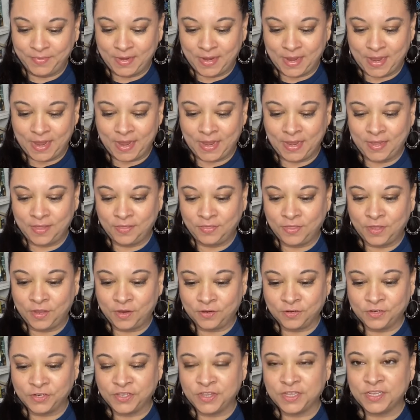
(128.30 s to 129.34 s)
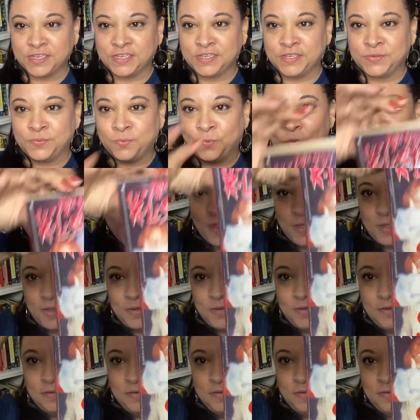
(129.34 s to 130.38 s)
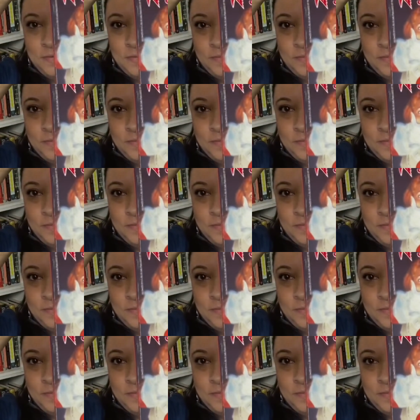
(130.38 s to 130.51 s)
and there's this one.